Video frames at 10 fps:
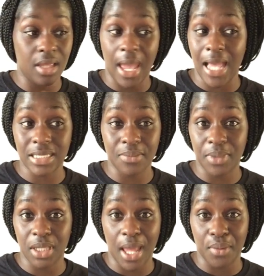It
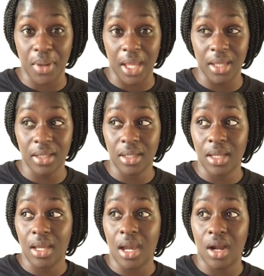hasn't been that way.
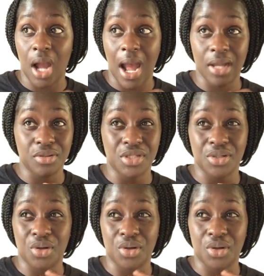I used